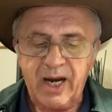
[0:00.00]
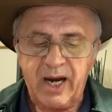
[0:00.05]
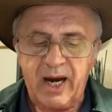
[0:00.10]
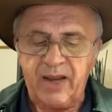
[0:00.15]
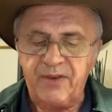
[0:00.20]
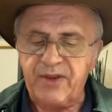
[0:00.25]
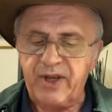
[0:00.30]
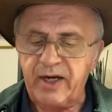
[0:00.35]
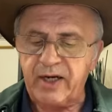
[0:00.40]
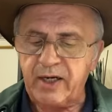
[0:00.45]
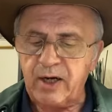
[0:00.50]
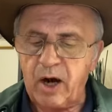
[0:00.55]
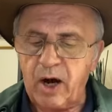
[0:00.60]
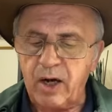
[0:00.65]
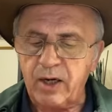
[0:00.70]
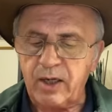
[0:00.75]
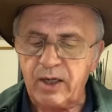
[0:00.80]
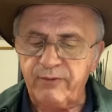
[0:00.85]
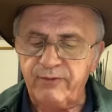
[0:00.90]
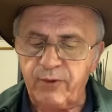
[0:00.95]
and their
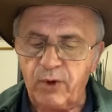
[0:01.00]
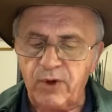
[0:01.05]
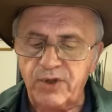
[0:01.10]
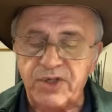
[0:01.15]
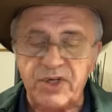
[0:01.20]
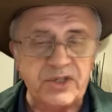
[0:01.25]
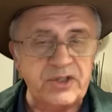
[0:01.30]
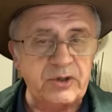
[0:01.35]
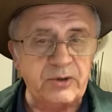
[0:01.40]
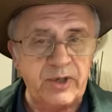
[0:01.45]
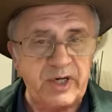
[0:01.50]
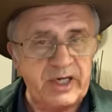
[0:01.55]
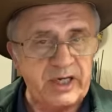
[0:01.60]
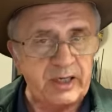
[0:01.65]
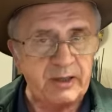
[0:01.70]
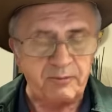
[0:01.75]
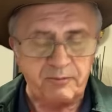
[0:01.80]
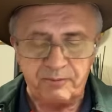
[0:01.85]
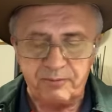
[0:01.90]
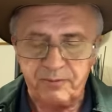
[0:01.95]
kindly voices greet
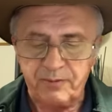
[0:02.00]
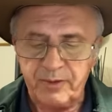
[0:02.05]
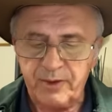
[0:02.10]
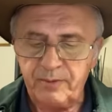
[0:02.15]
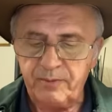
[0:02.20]
him.